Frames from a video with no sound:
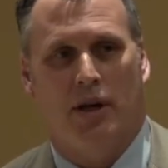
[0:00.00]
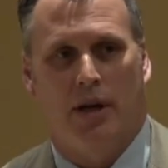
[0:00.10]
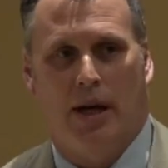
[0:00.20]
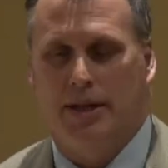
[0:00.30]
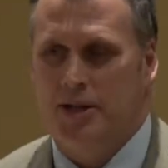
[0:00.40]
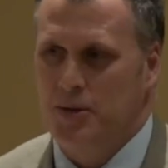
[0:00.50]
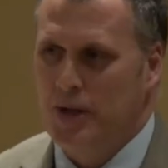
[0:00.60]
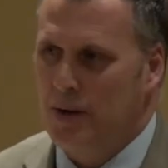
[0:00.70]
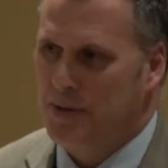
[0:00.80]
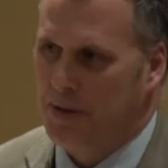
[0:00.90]
I did do
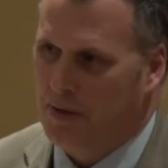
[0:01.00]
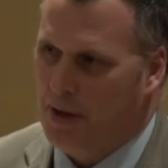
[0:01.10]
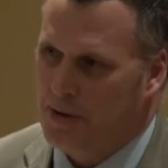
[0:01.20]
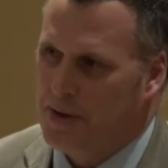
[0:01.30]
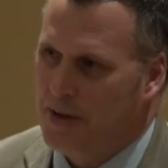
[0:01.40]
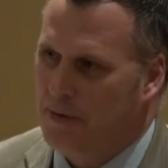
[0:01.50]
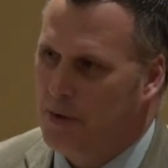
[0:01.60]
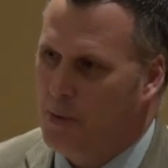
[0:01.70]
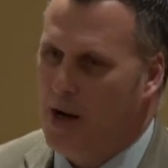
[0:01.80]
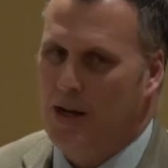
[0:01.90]
that with Silver Dollar City
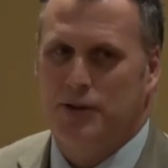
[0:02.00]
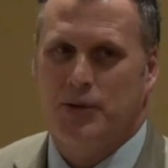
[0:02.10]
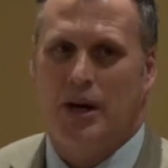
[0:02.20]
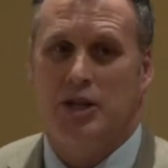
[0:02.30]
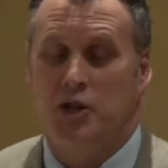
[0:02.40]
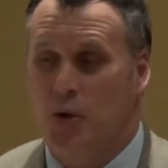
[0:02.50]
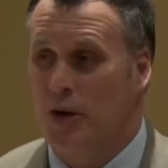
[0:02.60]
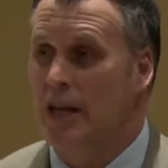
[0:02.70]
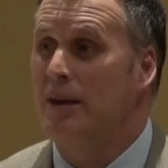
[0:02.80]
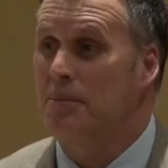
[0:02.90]
for a while, and so I
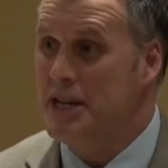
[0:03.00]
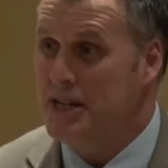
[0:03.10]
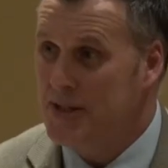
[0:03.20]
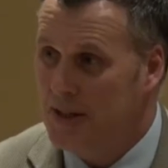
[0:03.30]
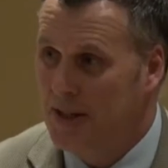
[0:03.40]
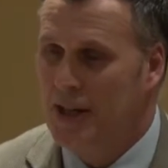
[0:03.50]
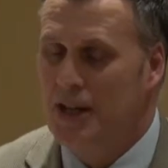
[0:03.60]
enjoy that piece.